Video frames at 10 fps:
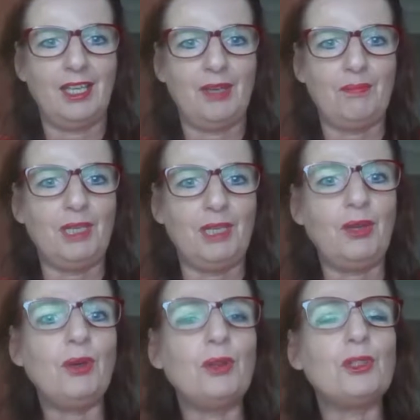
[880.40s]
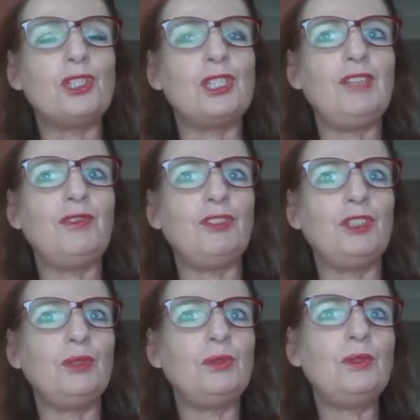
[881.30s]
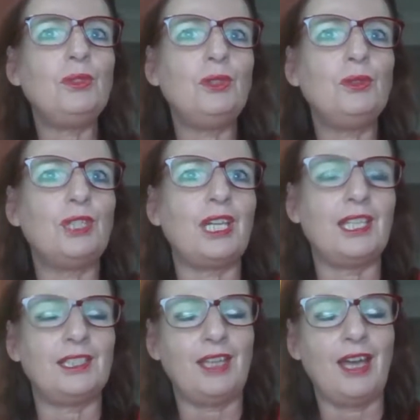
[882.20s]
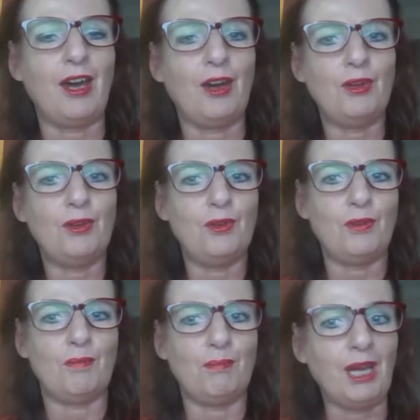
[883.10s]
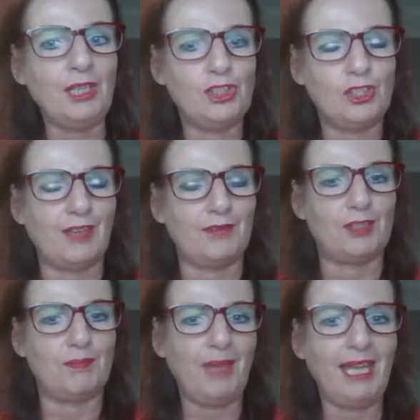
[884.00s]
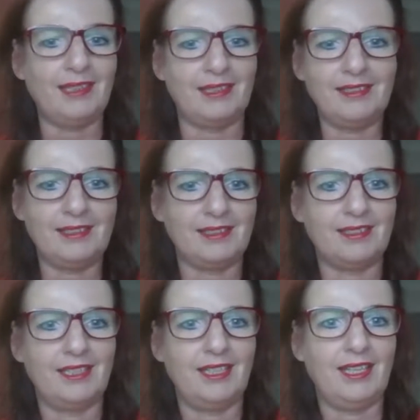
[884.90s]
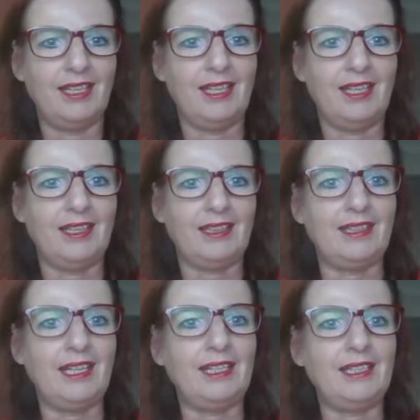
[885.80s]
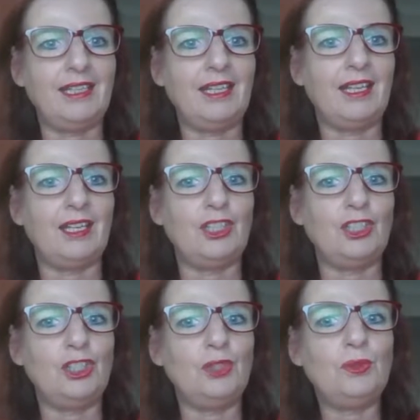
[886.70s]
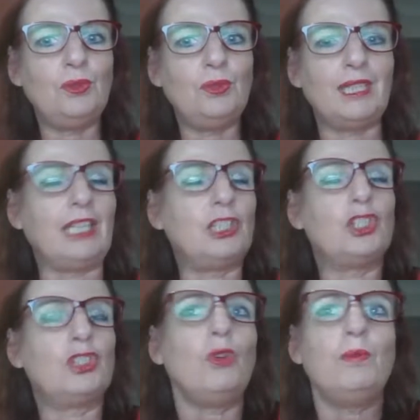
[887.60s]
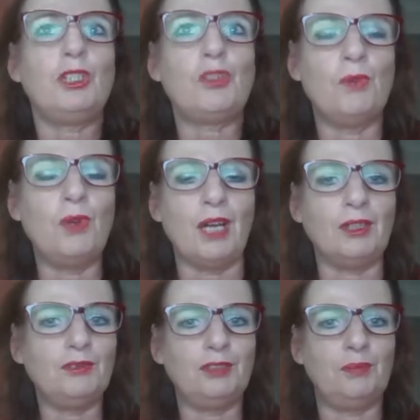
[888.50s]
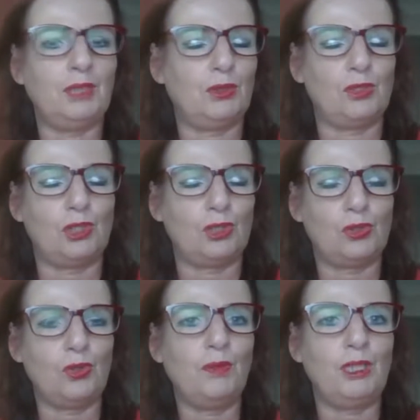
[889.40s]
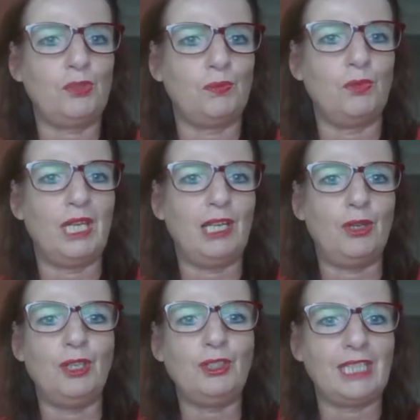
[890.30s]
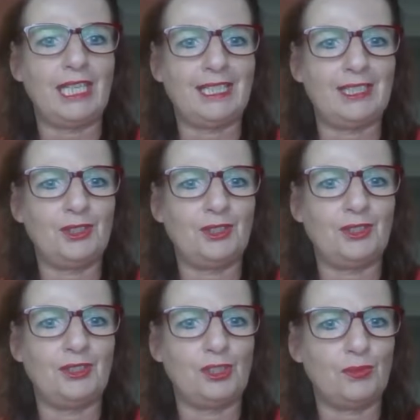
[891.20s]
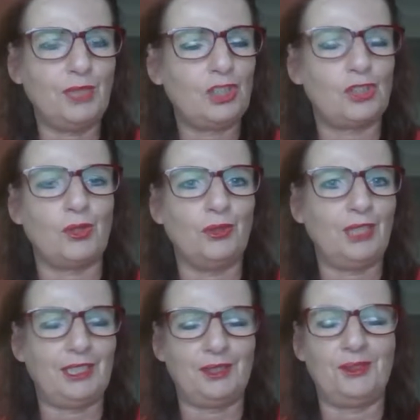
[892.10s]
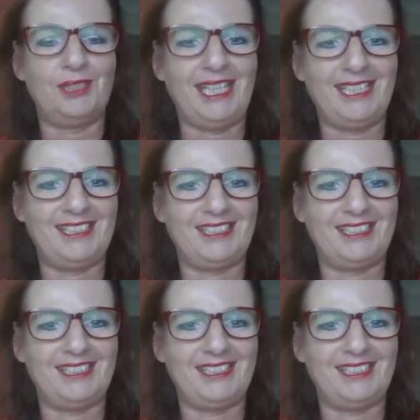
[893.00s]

Because if you look at how much you have spent, then you get so much more out of it, because you're so much more alert and switched on and connected.